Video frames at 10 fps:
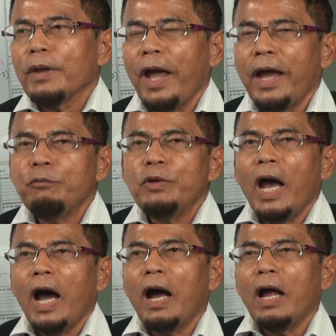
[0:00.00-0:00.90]
And we
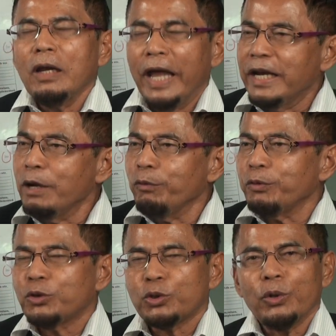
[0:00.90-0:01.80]
are laden
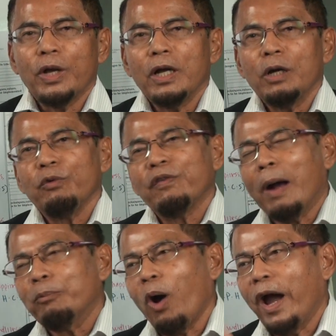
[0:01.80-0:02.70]
with sugar, with
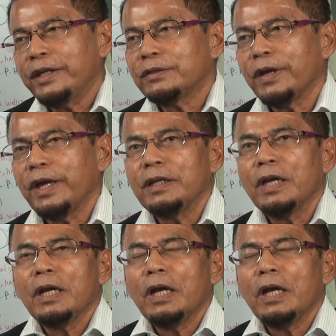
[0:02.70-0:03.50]
carbohydrate,